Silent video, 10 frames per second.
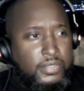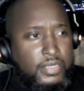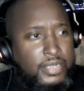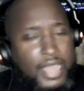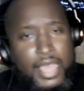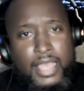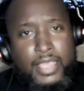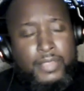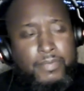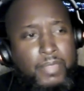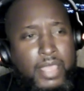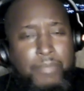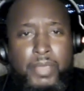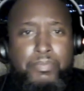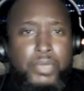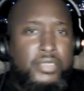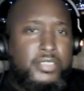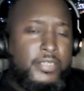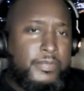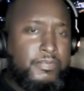the lie had been
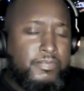busted.